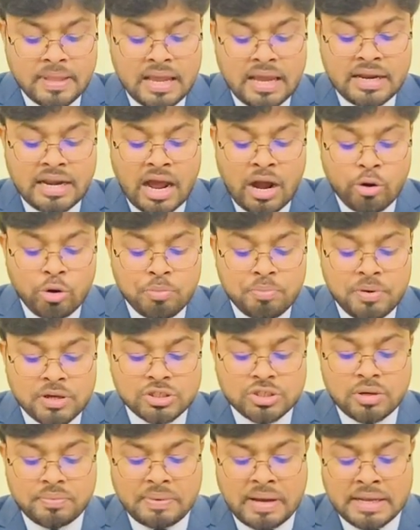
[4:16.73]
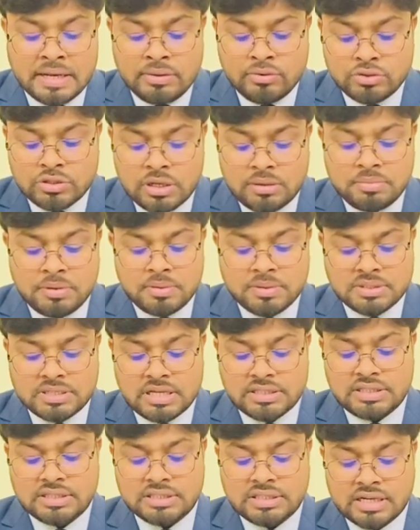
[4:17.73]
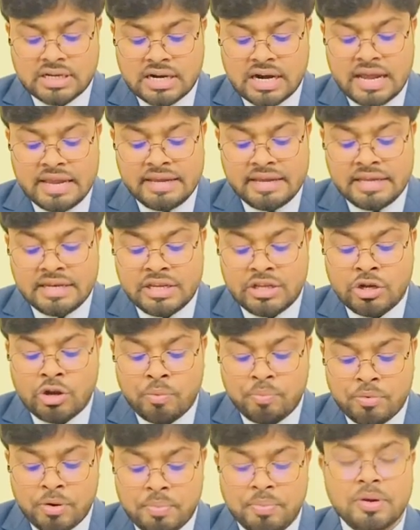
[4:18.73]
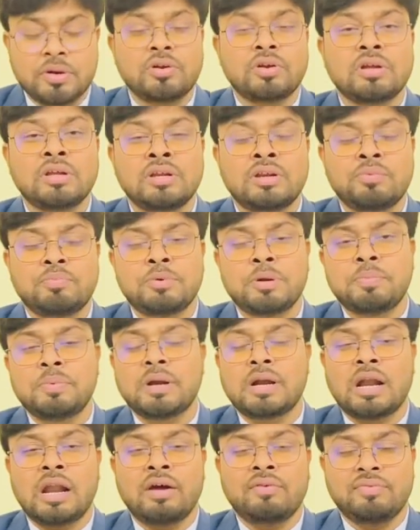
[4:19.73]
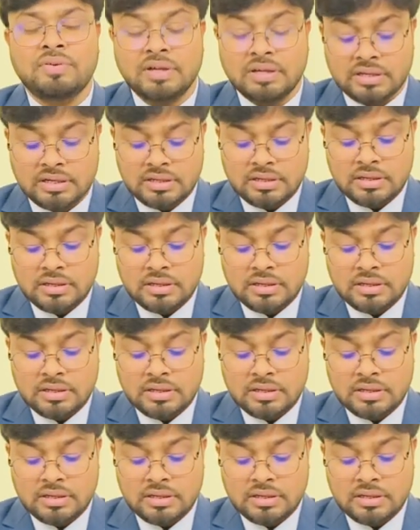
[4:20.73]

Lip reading: An outburst of unusual behavior such as the crying in inappropriate laughing.